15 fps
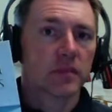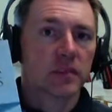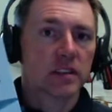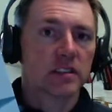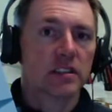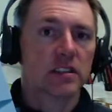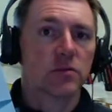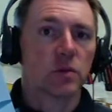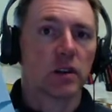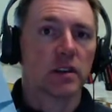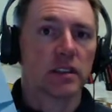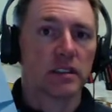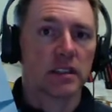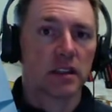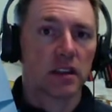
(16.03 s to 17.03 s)
This is one
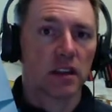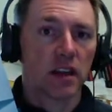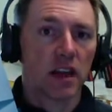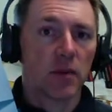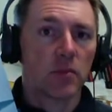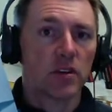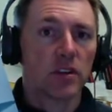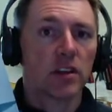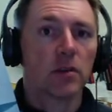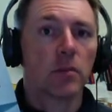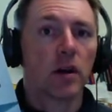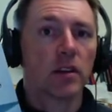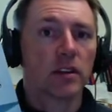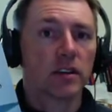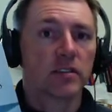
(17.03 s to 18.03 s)
that's in the library that you
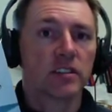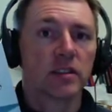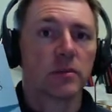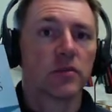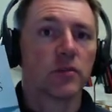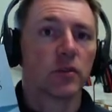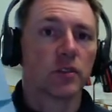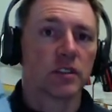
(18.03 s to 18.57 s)
might not have seen before.